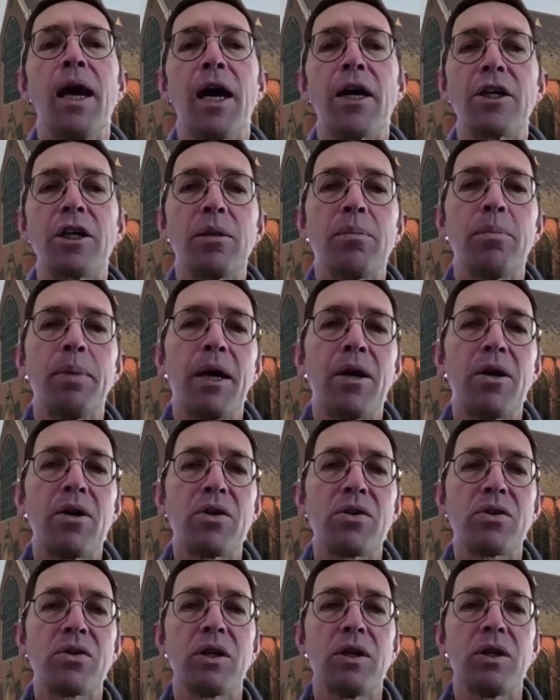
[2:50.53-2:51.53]
Under the
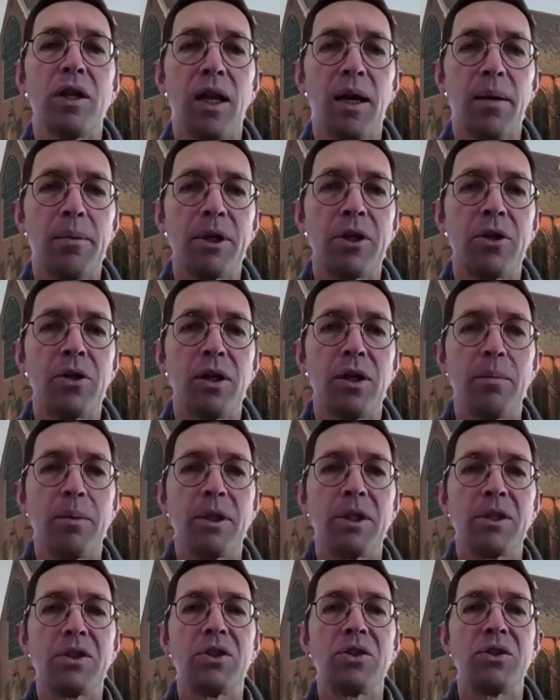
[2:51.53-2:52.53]
Paris Climate
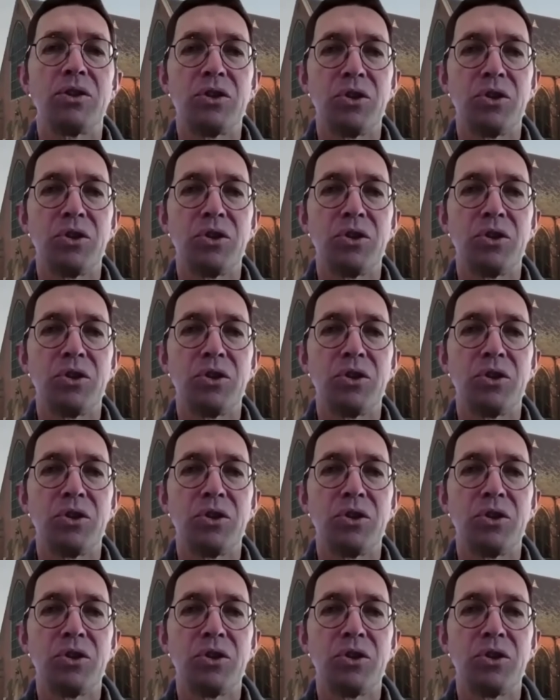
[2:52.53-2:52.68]
Agreement